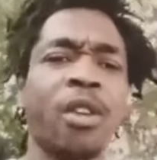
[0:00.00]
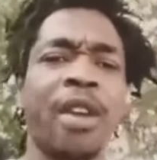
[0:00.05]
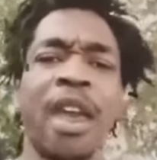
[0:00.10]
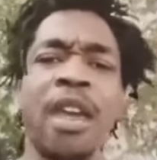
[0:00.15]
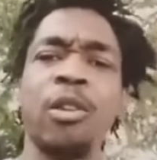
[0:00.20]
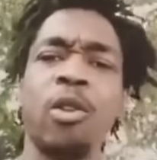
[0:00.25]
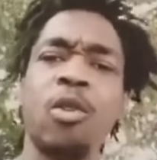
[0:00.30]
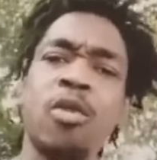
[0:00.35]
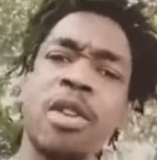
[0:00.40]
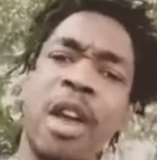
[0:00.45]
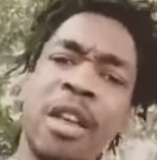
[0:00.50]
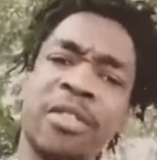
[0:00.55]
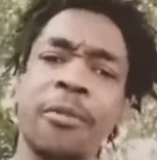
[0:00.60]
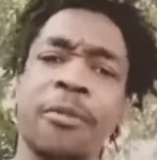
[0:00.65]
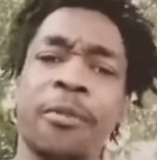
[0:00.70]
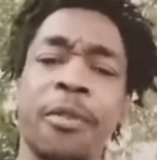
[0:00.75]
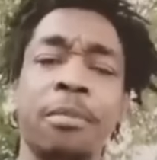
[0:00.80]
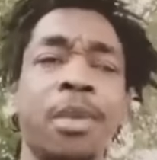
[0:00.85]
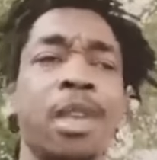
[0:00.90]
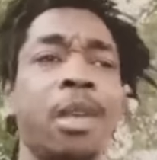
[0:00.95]
You can't do
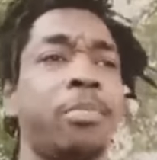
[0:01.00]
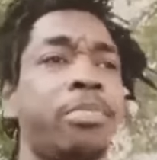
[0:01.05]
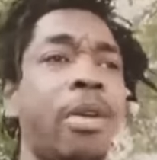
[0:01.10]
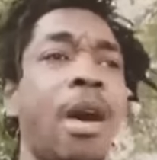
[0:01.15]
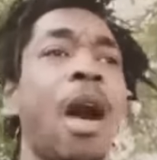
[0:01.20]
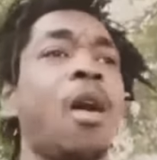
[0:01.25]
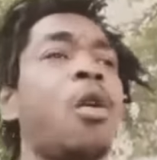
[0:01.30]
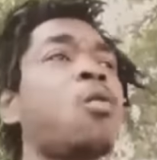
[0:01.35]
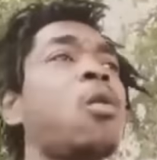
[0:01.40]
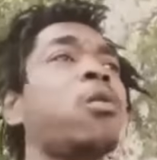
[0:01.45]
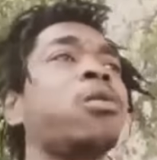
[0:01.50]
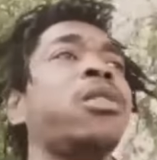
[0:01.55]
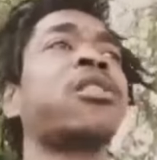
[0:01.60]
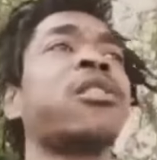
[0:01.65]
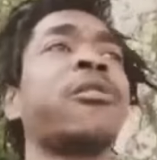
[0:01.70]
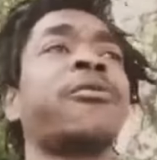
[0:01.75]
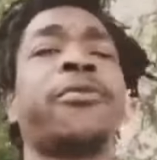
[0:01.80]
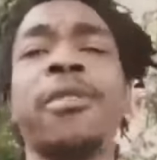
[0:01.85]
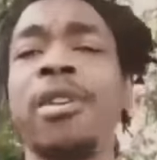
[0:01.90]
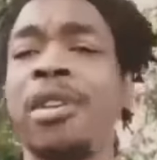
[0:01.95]
nothing for me, bro. I don't
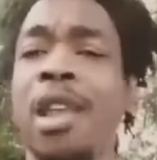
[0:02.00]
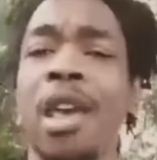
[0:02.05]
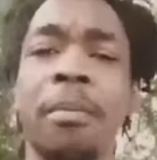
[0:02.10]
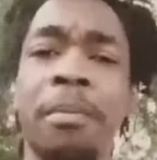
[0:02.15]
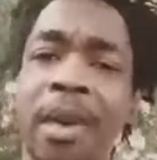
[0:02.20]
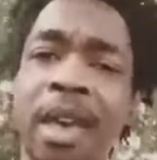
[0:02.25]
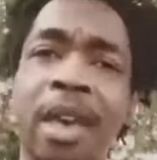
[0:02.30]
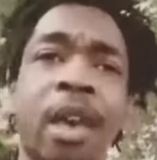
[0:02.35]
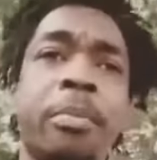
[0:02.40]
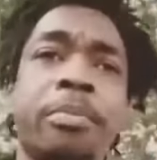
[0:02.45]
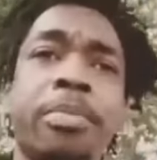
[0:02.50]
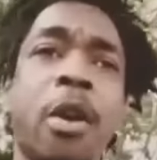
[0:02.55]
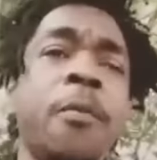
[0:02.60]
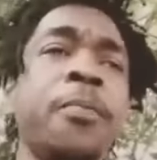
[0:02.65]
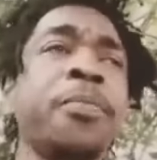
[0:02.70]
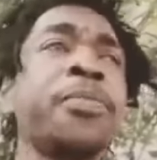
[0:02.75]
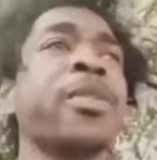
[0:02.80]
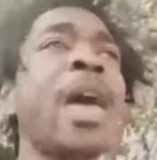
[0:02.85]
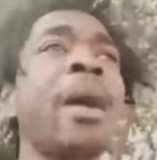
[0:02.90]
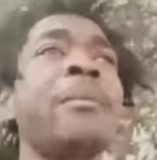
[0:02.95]
want nothing from that man,
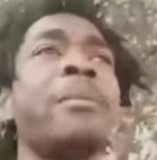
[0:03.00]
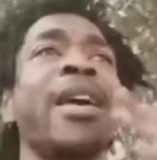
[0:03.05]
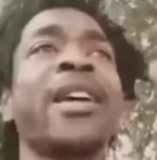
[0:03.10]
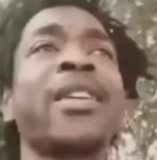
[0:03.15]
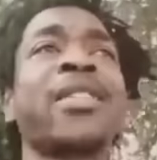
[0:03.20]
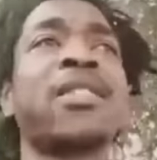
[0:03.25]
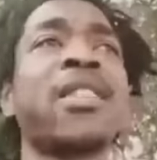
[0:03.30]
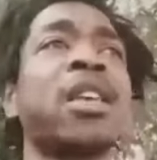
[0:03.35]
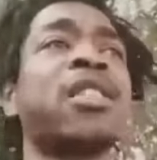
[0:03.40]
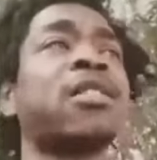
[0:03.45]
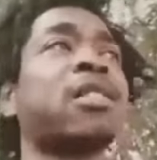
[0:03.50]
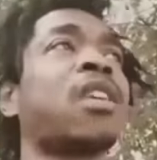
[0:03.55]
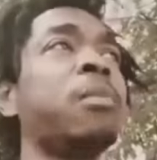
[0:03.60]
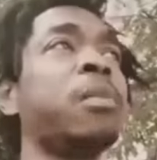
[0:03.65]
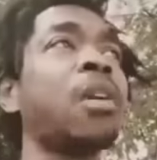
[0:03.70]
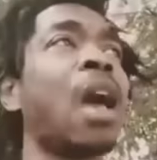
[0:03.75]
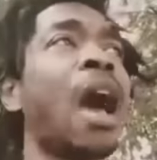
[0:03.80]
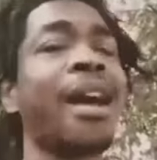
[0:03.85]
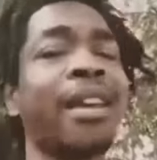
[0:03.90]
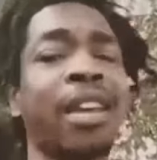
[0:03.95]
bro. That man can say,
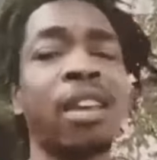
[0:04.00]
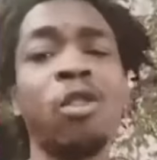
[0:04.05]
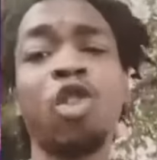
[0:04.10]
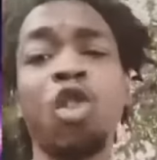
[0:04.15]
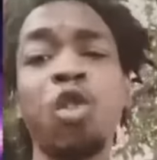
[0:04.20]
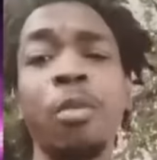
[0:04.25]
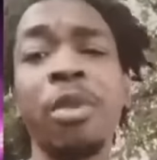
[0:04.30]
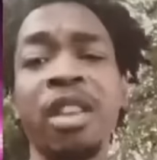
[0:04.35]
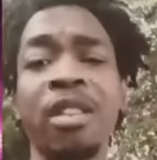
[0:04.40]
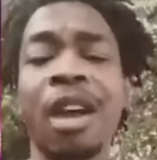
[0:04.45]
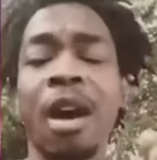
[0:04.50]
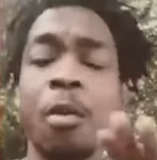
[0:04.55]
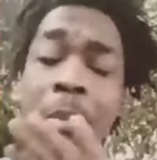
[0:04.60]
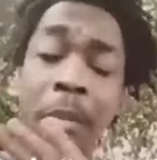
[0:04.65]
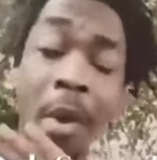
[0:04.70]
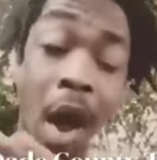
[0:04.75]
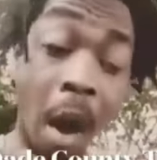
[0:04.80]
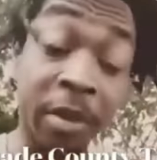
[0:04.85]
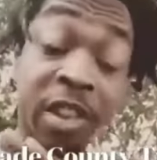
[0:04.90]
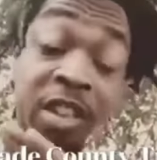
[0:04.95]
give me, I'll give you two million
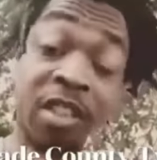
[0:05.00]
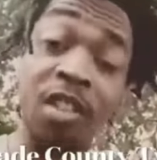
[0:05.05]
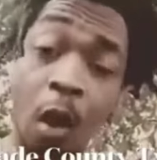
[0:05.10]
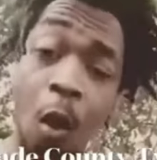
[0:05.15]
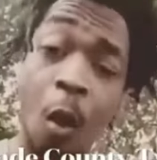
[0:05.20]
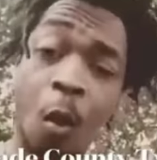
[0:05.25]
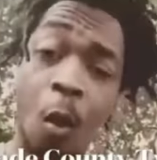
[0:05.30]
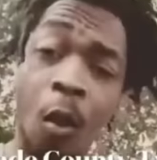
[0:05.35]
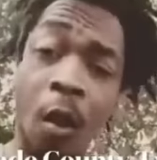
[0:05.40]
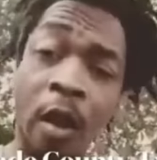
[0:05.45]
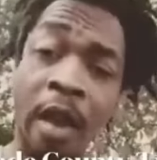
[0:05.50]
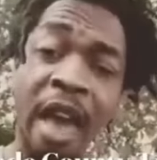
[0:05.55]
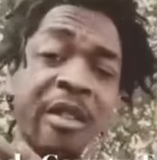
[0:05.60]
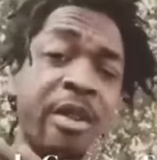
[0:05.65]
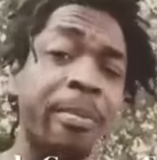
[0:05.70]
dollars on my mama's soul.